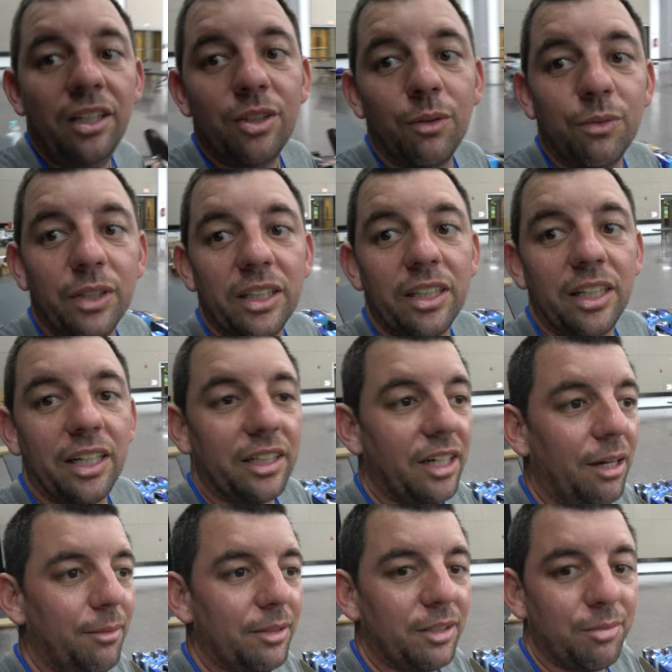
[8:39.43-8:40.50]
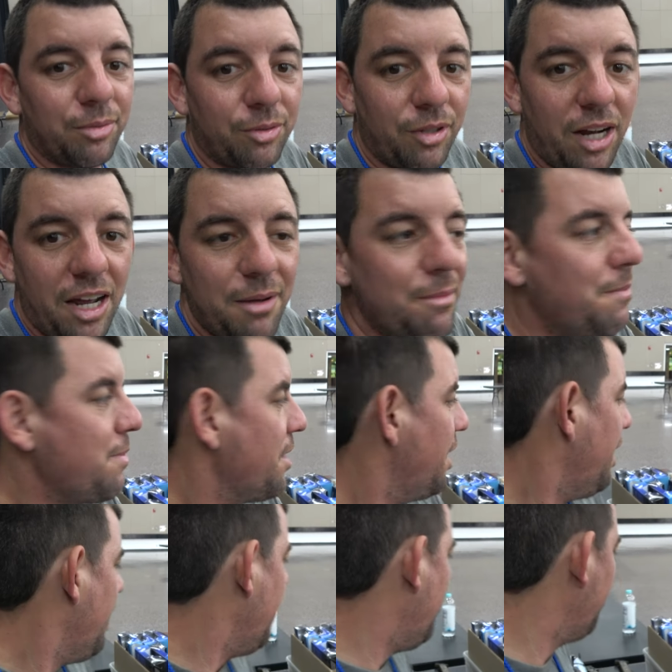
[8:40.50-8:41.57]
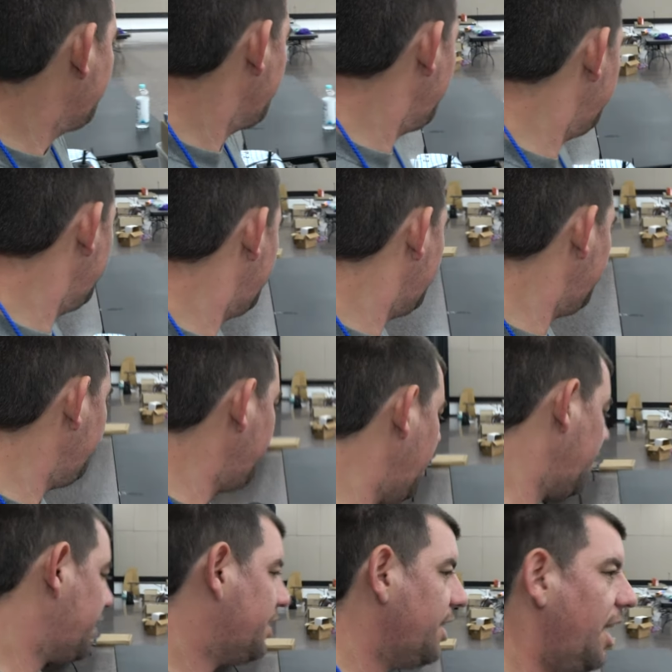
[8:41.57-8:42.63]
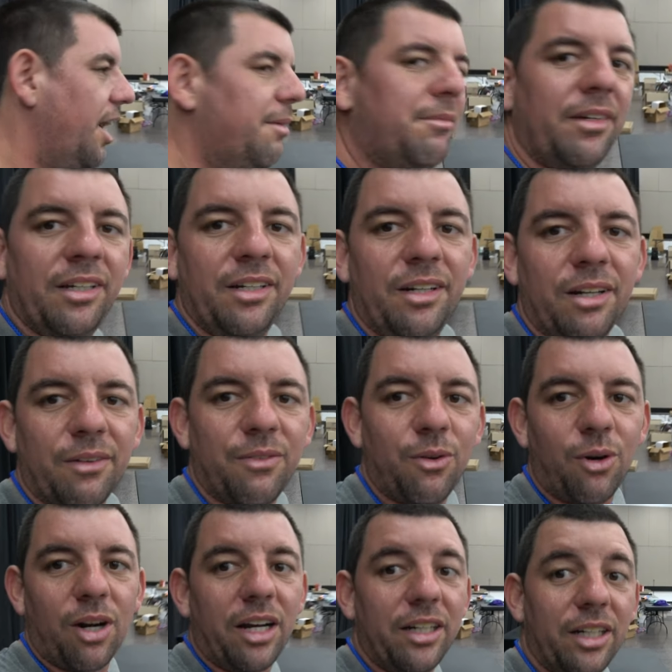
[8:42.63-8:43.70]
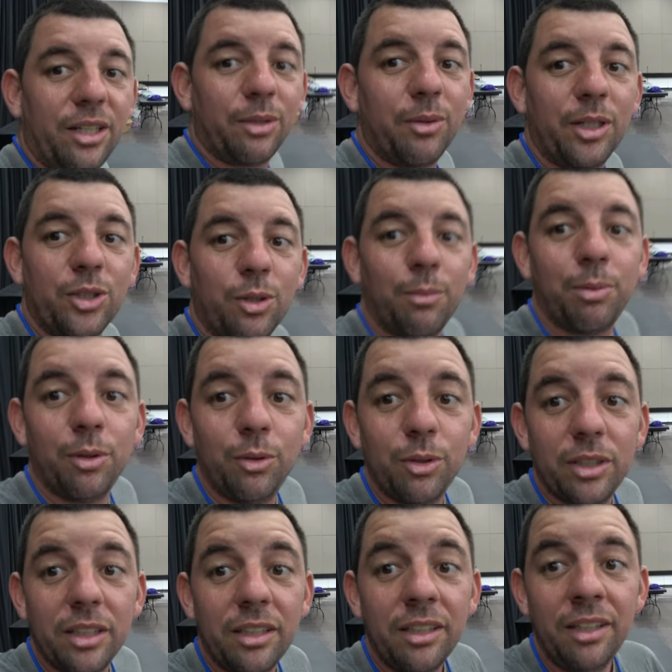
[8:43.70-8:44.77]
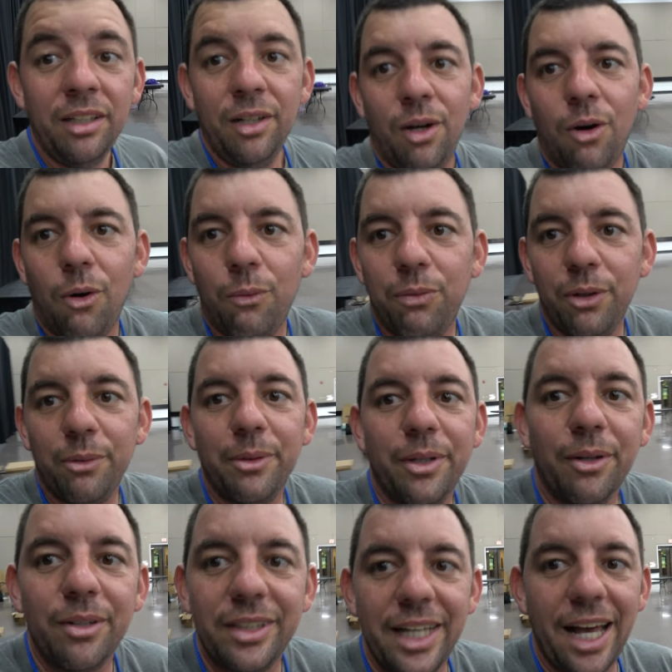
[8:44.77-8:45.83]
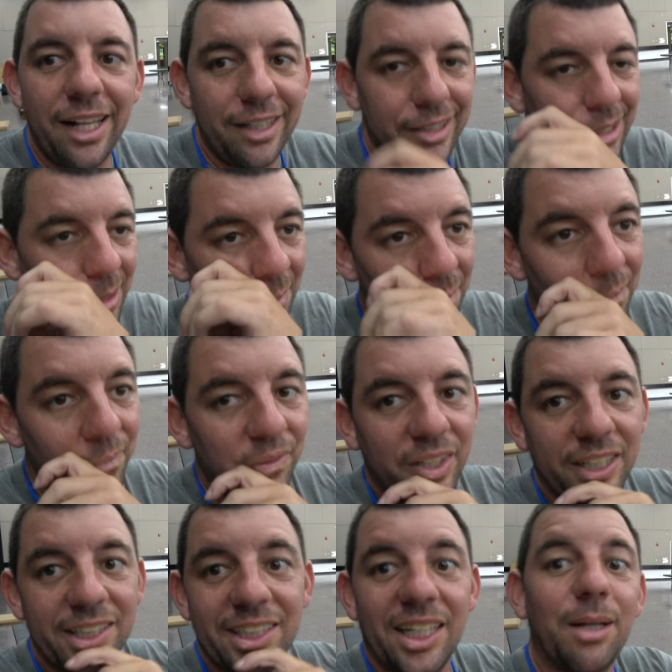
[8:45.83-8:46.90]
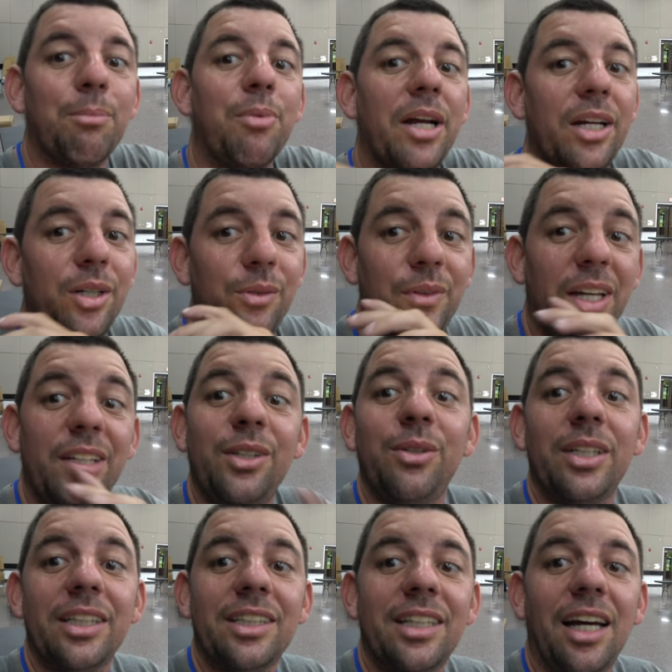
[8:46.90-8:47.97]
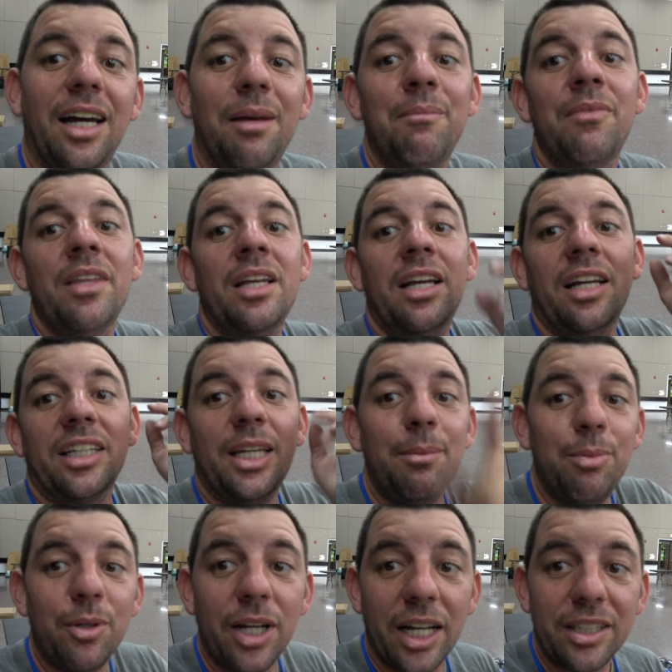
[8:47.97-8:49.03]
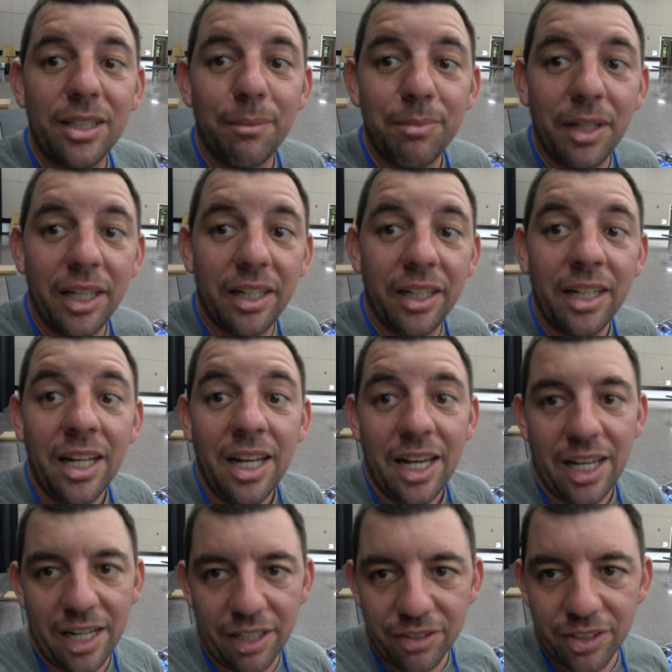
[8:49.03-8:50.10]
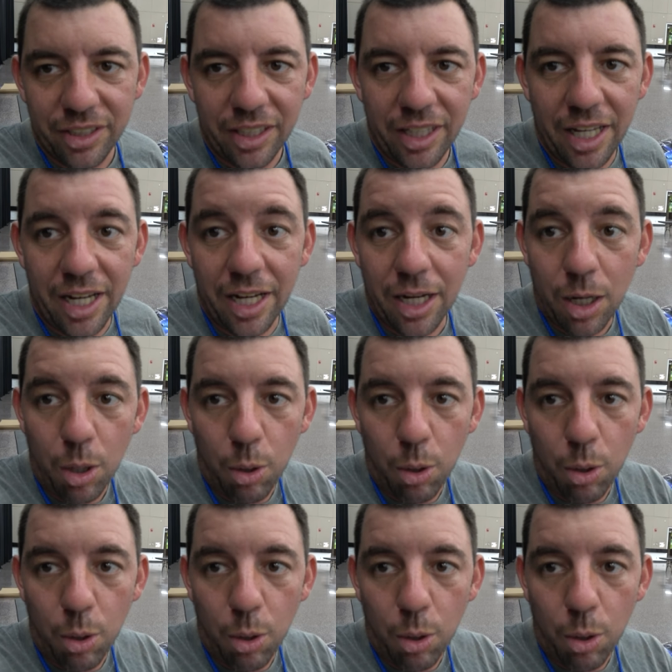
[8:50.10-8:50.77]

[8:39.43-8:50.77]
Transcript: Don't forget to like, comment, subscribe. And we will see you next time for another Retropalooza. Hopefully we go to Dallas, because it's a brand new venue this time. Keep you guys updated, and I'll see you there.